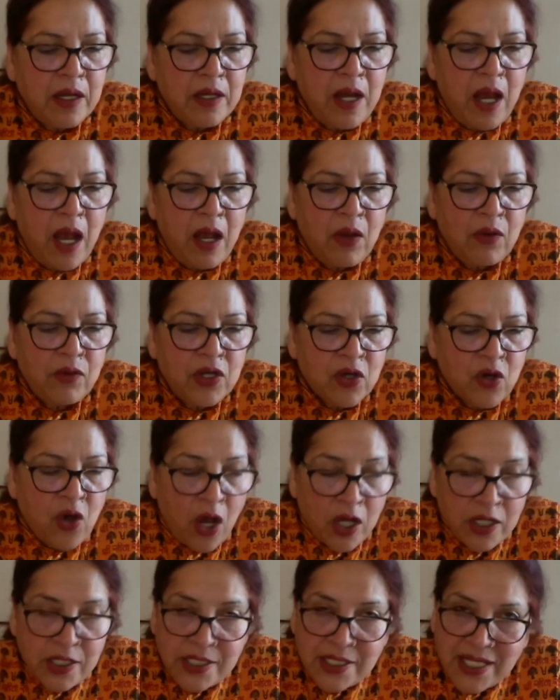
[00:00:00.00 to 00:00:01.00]
Now, the
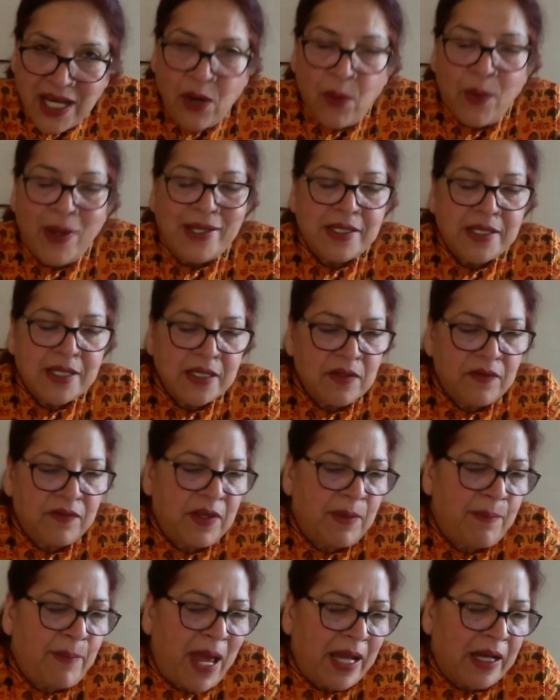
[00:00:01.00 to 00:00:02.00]
consequences
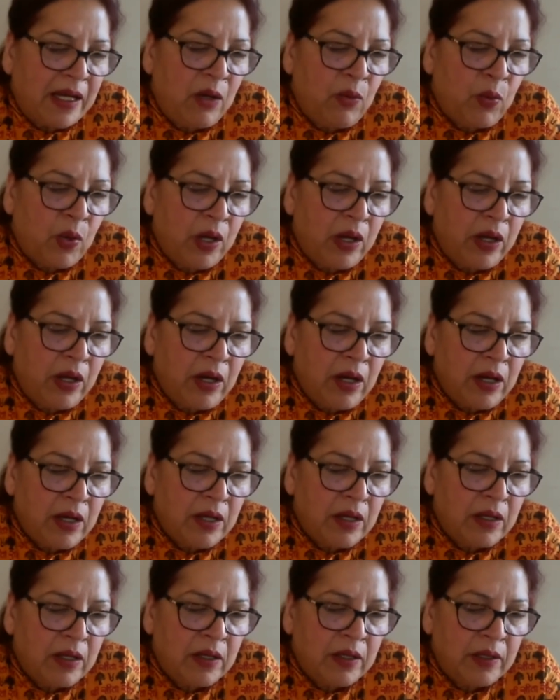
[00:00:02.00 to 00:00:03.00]
of the battle
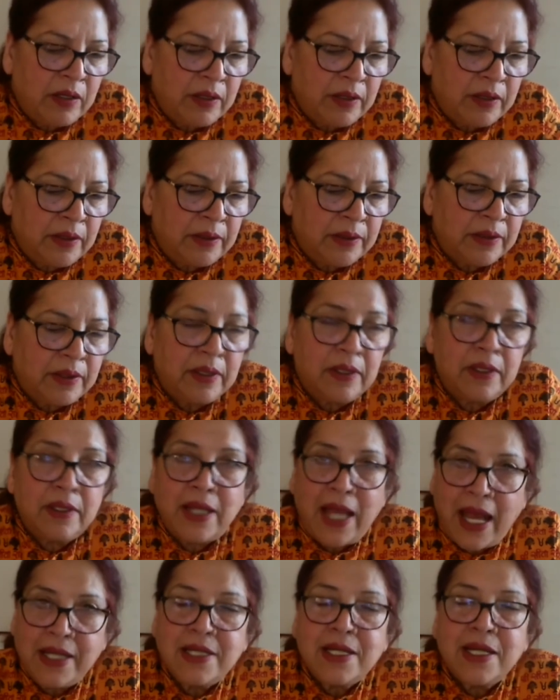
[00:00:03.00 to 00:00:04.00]
were
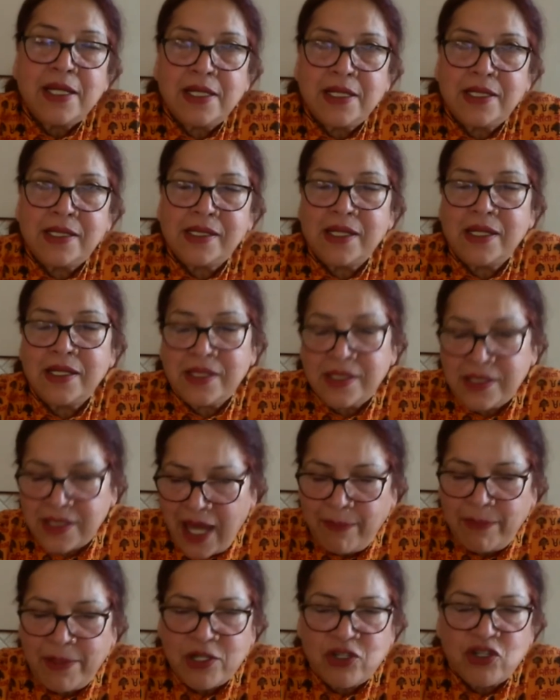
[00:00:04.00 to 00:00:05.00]
that it
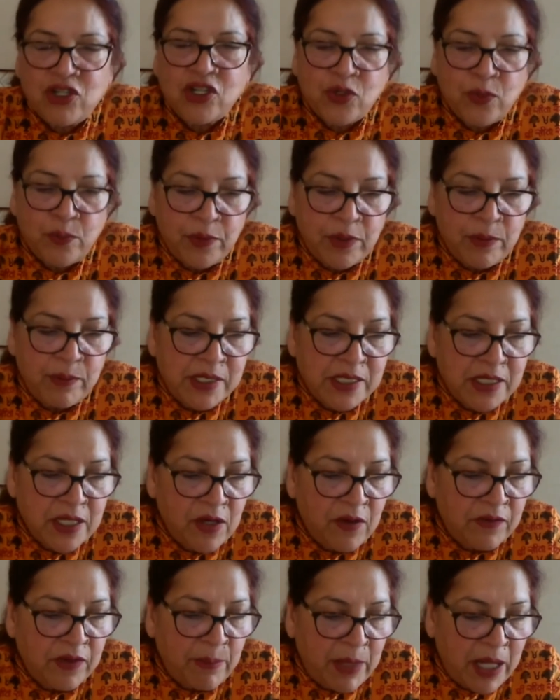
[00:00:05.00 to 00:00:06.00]
established the
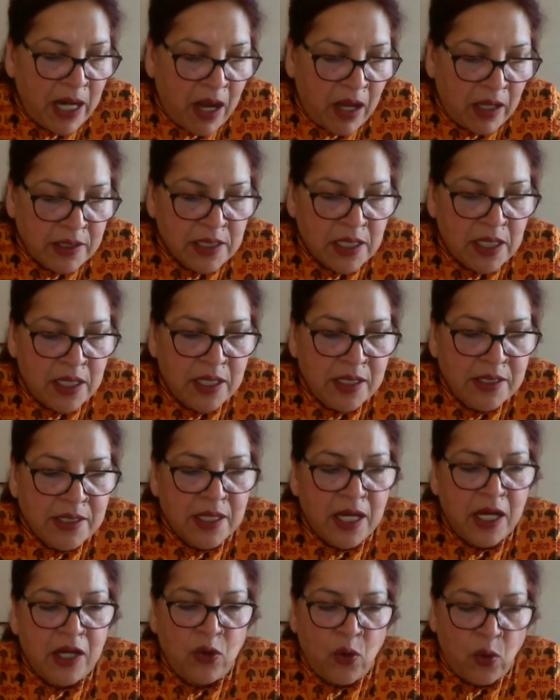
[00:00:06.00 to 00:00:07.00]
supremacy of the
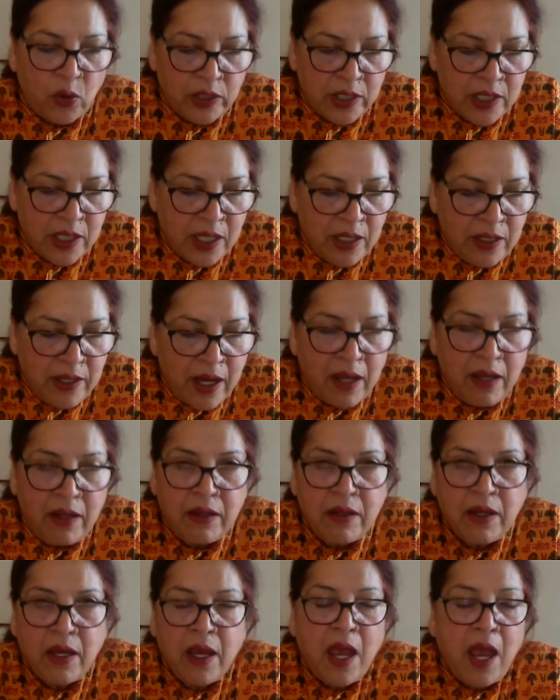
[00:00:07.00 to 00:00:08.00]
Marathas in northern
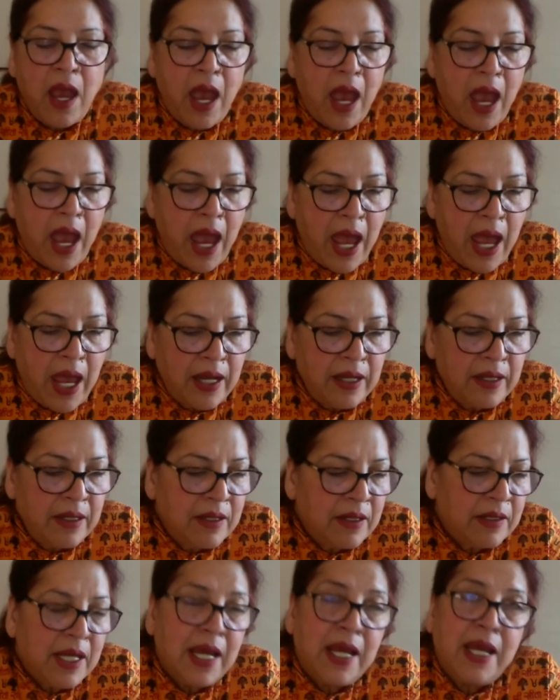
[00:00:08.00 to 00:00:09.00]
India,
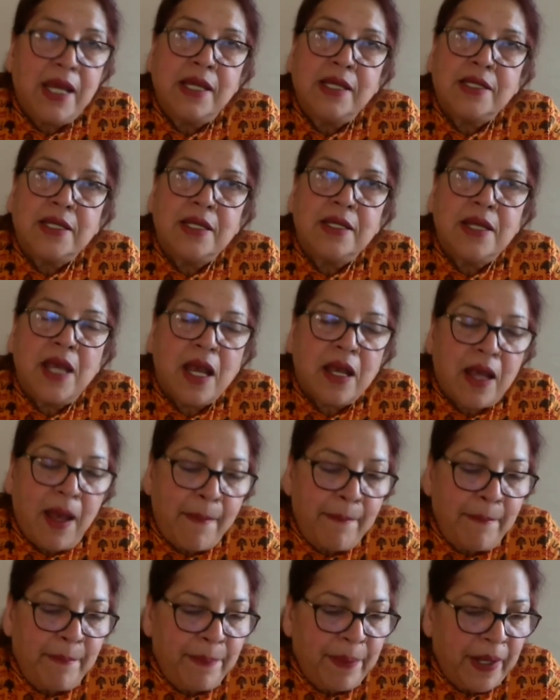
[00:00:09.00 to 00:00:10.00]
and the East India
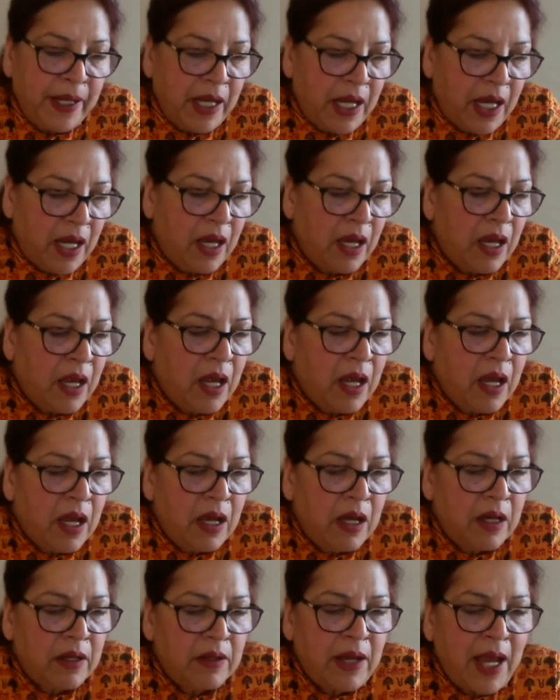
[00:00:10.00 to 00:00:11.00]
Company
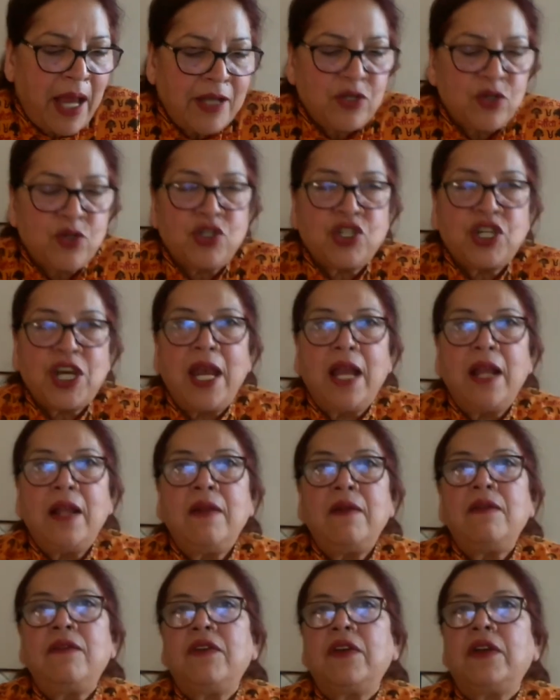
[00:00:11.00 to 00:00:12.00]
had to
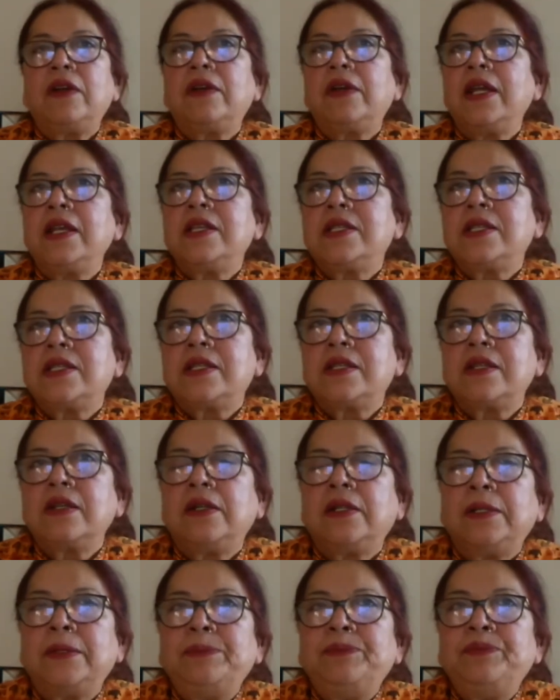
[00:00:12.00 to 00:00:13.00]
shelve its